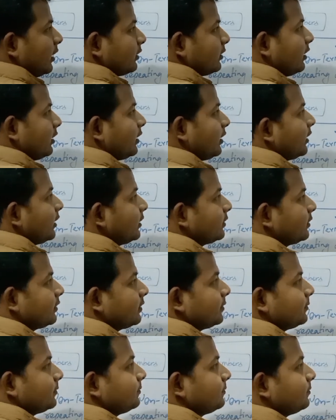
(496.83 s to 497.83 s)
and the
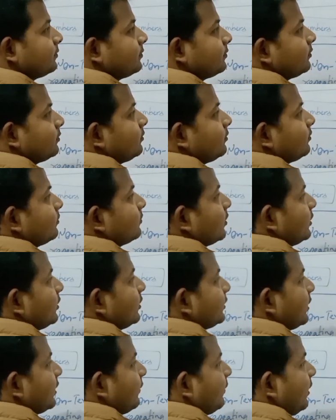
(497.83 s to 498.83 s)
result is
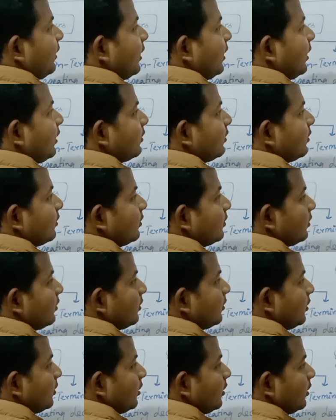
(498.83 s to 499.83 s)

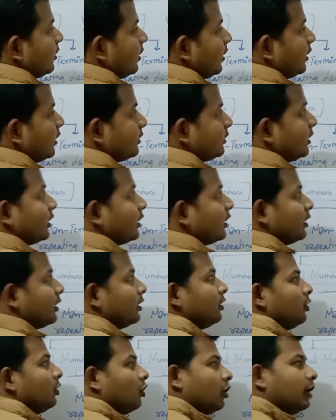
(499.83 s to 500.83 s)
17.
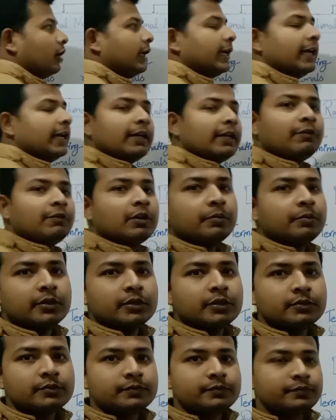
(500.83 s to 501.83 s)
Is it a
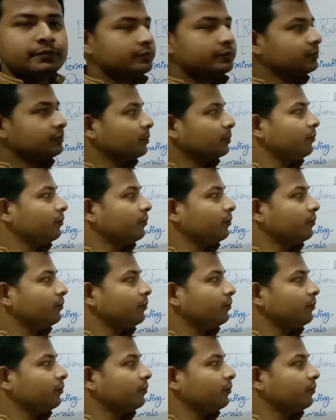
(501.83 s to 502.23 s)
non-negative number?